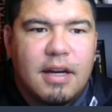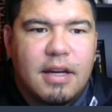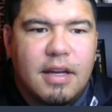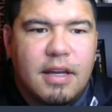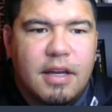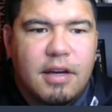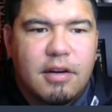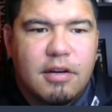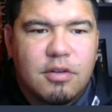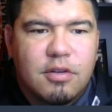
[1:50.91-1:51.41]

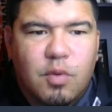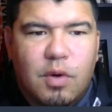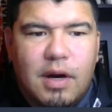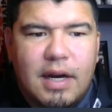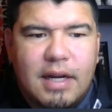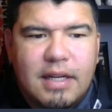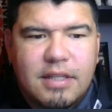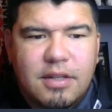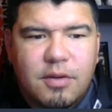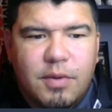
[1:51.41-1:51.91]
Here's
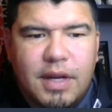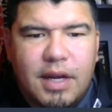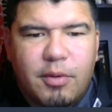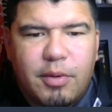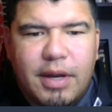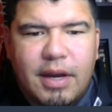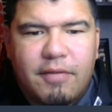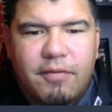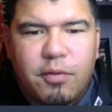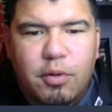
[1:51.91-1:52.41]
why. So
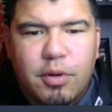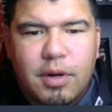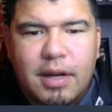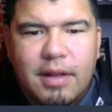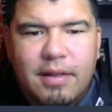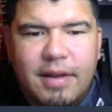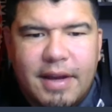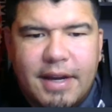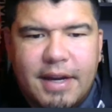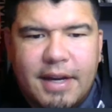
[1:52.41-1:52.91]
we got Florida
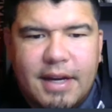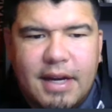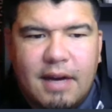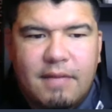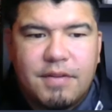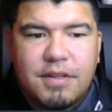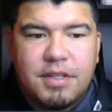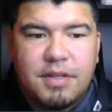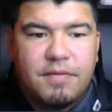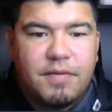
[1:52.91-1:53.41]
Atlantic,
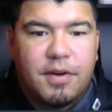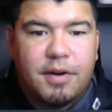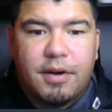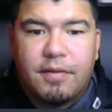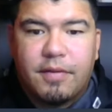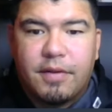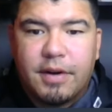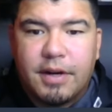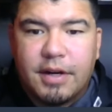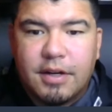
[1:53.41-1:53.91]
obviously
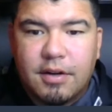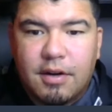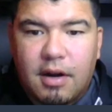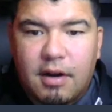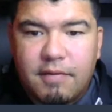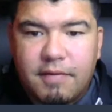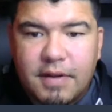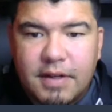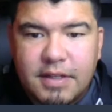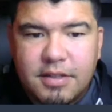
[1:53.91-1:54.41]
very, very good
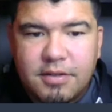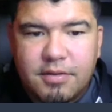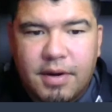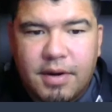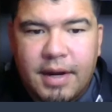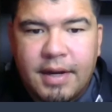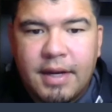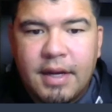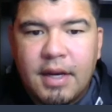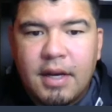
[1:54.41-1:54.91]
offense,
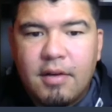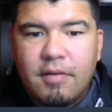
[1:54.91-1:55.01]
right?